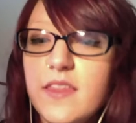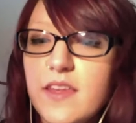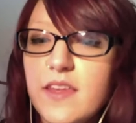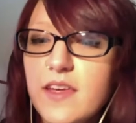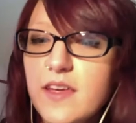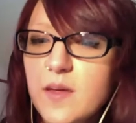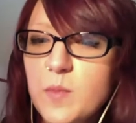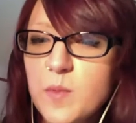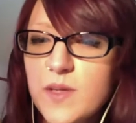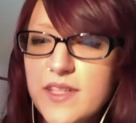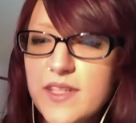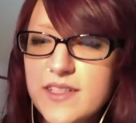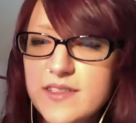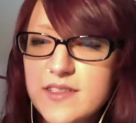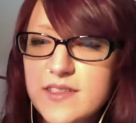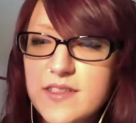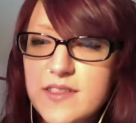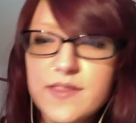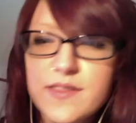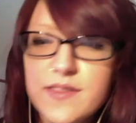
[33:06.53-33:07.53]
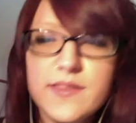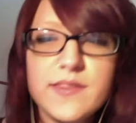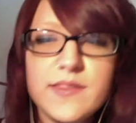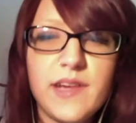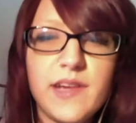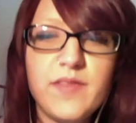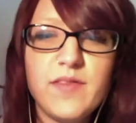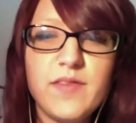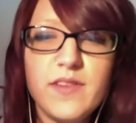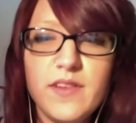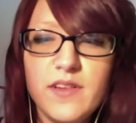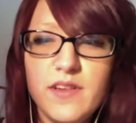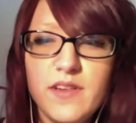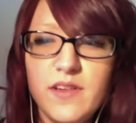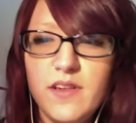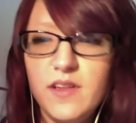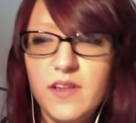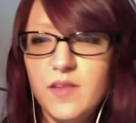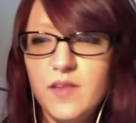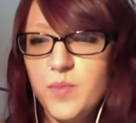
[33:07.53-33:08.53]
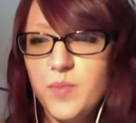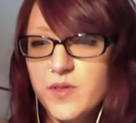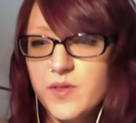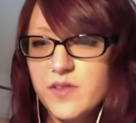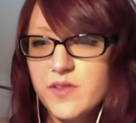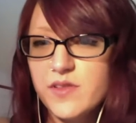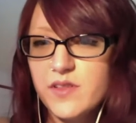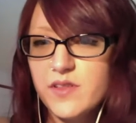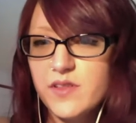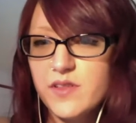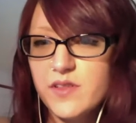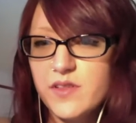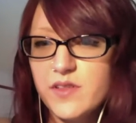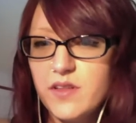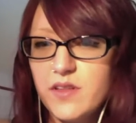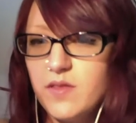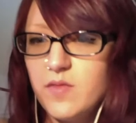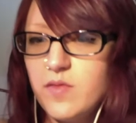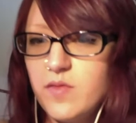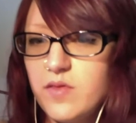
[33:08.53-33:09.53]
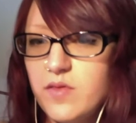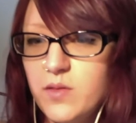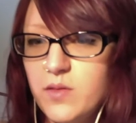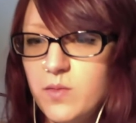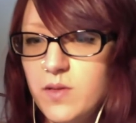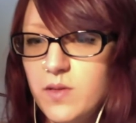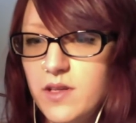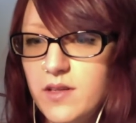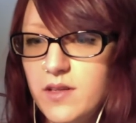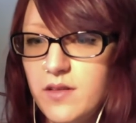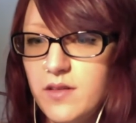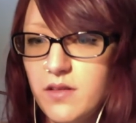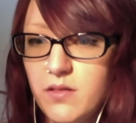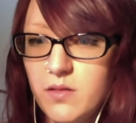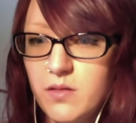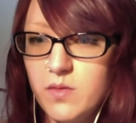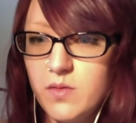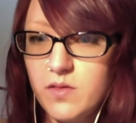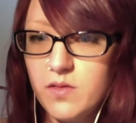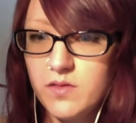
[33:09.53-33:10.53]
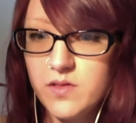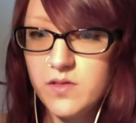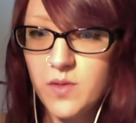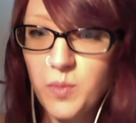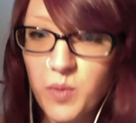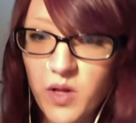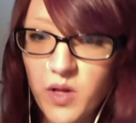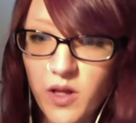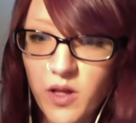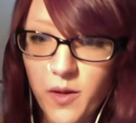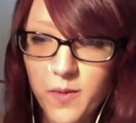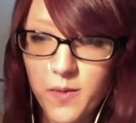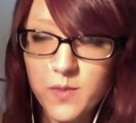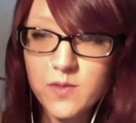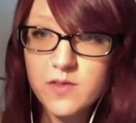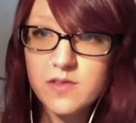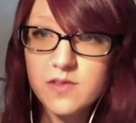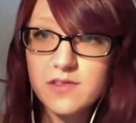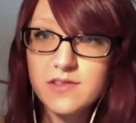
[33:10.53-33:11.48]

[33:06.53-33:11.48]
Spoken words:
I'm like 70% of the way through, so I'm close.